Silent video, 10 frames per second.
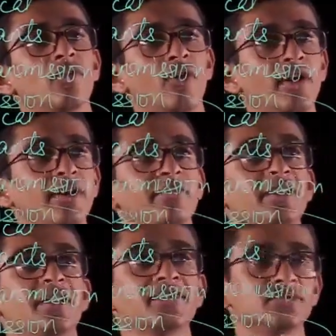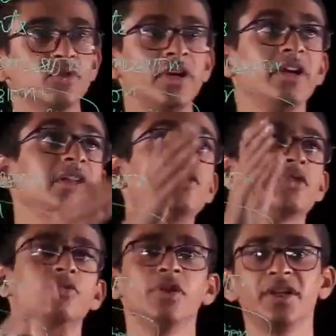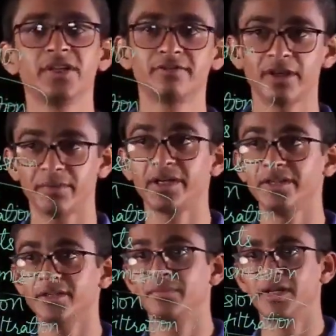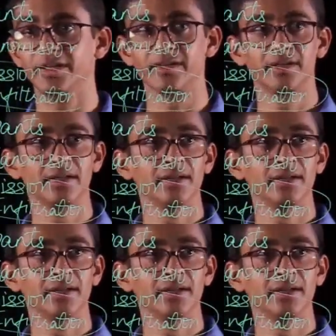on average there is no heating or cooling requirement in the building.